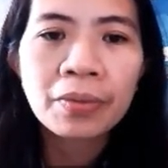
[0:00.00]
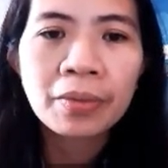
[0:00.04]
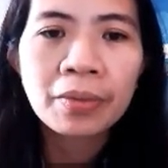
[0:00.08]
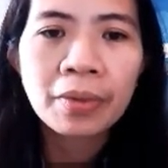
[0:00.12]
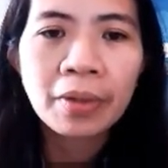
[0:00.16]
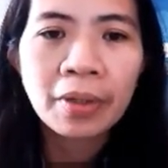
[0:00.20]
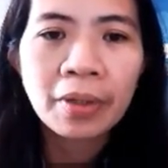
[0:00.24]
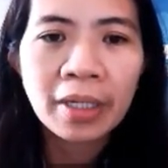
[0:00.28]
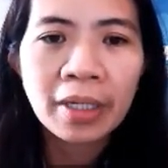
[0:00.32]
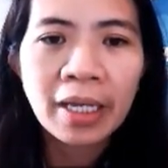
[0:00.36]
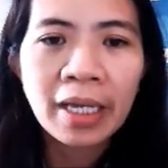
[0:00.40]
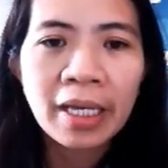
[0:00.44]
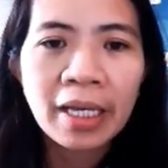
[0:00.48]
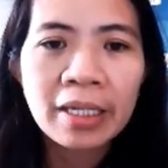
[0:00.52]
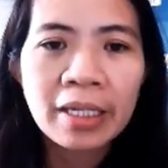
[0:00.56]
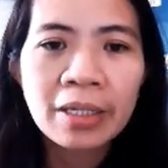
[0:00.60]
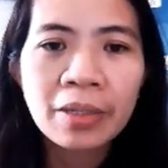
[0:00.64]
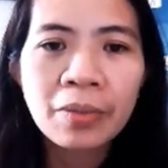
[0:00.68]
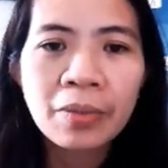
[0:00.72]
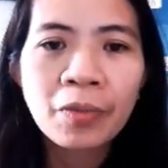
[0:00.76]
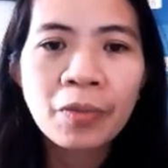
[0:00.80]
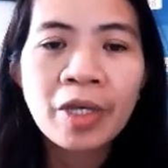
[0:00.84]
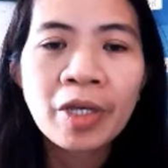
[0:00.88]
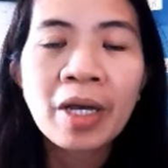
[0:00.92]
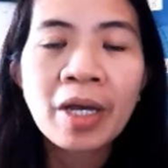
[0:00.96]
Okay,
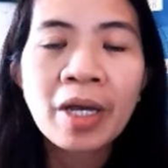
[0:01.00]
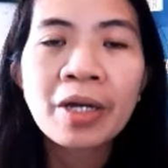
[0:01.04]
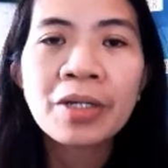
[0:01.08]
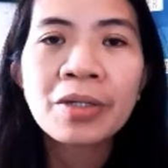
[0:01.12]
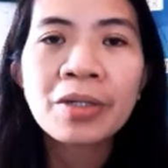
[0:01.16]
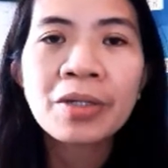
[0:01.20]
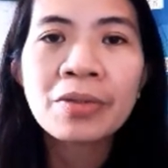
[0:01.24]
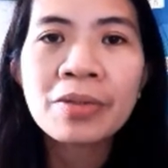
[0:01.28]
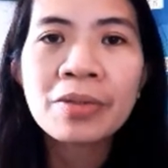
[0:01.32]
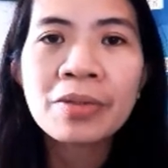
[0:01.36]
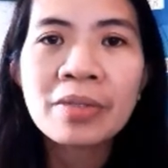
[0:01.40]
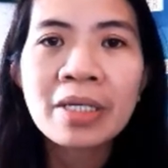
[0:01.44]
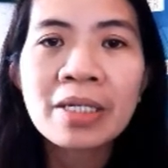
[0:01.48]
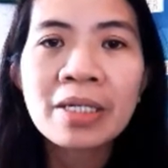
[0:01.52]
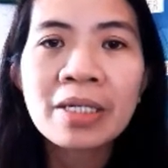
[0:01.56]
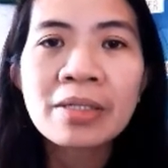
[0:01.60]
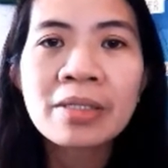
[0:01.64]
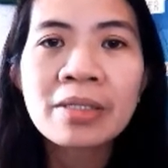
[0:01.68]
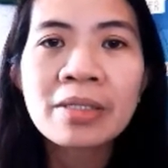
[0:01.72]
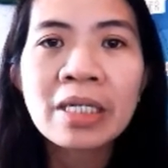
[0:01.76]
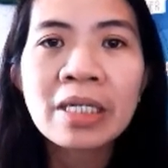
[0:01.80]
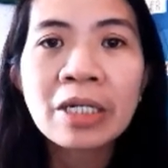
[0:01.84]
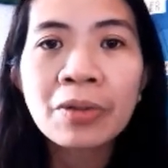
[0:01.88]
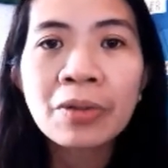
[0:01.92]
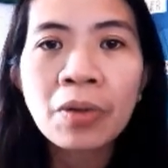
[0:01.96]
we are using
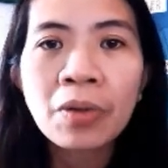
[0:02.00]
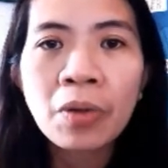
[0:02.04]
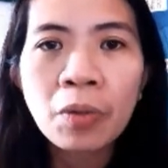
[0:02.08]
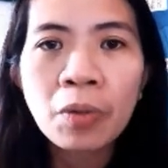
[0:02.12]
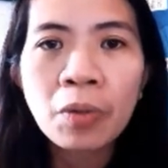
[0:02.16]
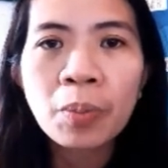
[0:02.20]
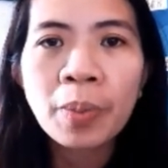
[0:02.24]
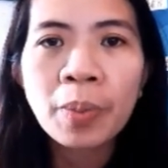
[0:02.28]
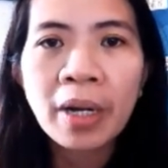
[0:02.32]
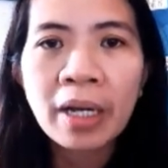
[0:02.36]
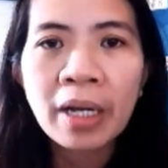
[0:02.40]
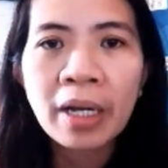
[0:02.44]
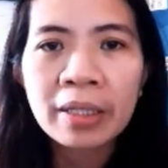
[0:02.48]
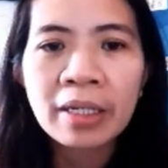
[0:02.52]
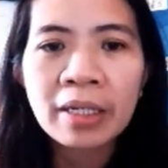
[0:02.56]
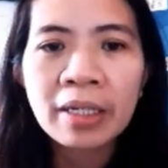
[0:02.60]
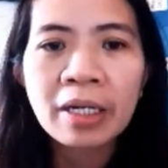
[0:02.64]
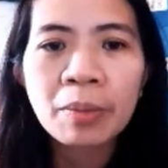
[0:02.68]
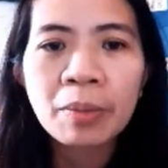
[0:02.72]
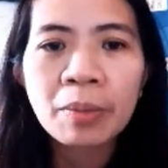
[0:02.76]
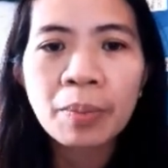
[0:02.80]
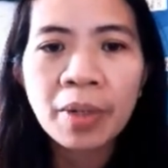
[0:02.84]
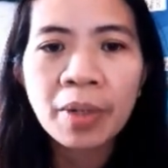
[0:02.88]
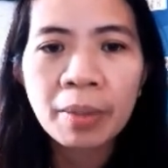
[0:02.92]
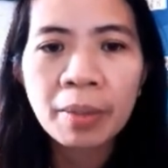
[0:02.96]
zero product
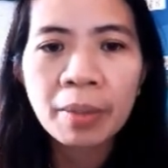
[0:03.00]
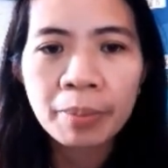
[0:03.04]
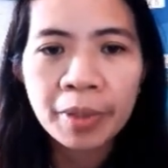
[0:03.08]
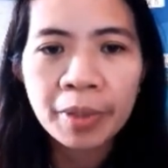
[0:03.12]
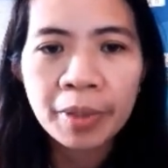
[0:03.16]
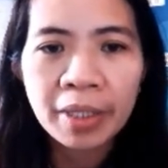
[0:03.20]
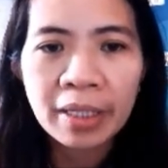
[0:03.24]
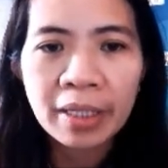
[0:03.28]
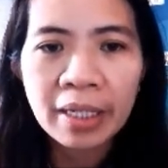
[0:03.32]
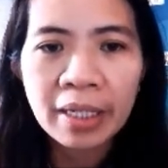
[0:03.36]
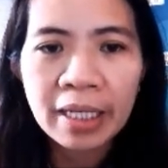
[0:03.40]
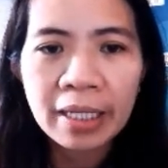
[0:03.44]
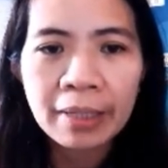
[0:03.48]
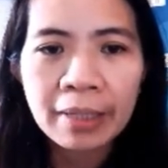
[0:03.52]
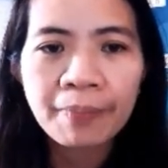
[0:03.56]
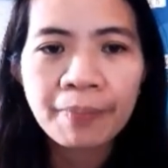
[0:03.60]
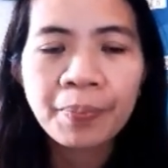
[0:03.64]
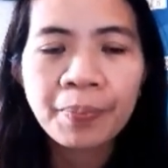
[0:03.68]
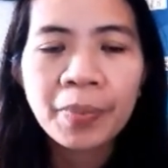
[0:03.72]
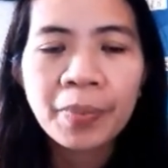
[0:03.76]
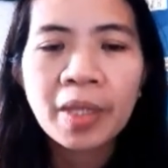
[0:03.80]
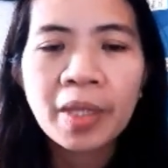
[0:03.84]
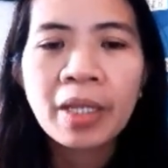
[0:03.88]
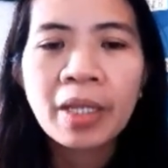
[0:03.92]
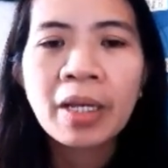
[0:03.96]
property.
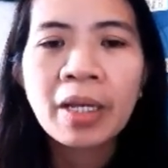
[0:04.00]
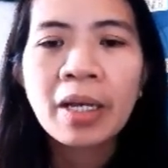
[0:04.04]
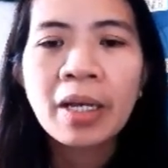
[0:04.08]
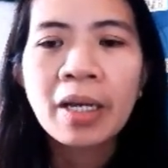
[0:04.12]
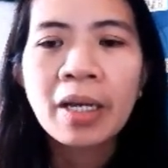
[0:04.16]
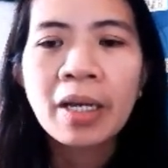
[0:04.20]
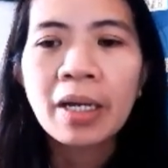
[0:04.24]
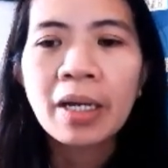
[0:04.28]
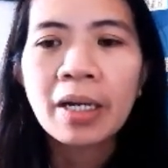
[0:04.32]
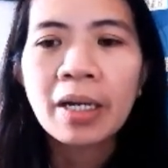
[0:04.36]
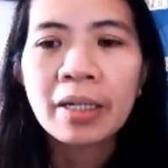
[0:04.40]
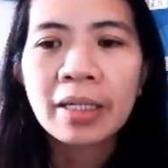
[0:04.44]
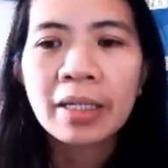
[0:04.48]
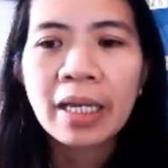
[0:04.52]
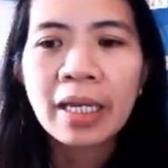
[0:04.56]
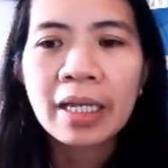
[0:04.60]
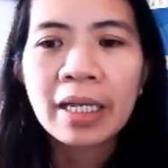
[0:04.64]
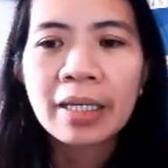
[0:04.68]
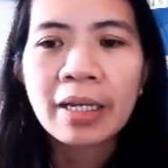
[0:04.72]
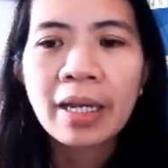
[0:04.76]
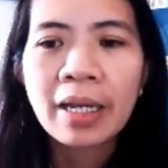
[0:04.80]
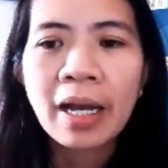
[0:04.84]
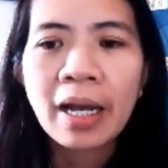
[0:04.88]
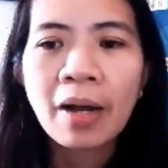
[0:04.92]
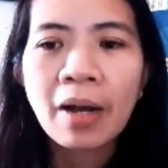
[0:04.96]
Okay,
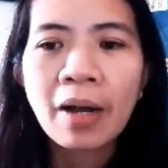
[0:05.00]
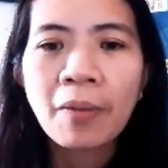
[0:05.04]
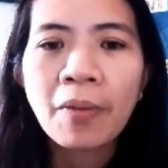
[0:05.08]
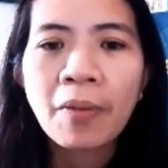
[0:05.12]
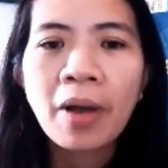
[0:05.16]
now,